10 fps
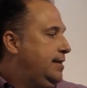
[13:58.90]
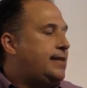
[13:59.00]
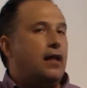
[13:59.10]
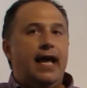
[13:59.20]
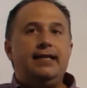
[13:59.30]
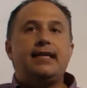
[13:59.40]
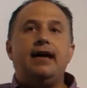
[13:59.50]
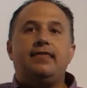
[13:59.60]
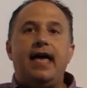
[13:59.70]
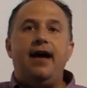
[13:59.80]
Intel
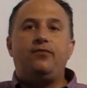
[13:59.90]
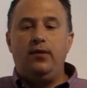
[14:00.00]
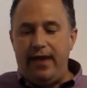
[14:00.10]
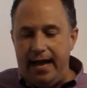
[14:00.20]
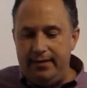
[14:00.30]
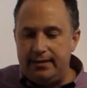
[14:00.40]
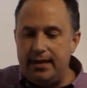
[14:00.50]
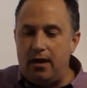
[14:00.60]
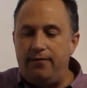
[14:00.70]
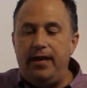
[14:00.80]
Anti-Theft, we've had this
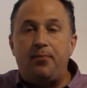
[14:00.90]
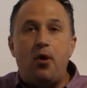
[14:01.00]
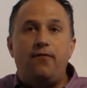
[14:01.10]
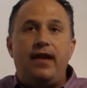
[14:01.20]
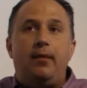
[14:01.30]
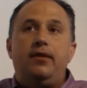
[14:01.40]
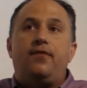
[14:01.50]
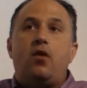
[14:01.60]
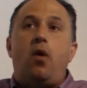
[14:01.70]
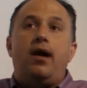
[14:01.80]
in our vPro family
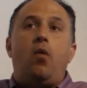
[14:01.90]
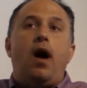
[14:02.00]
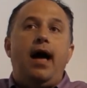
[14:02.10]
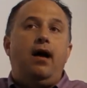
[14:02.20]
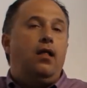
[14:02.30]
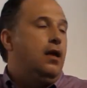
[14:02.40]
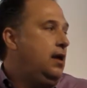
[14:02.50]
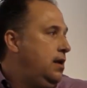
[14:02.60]
for quite a while.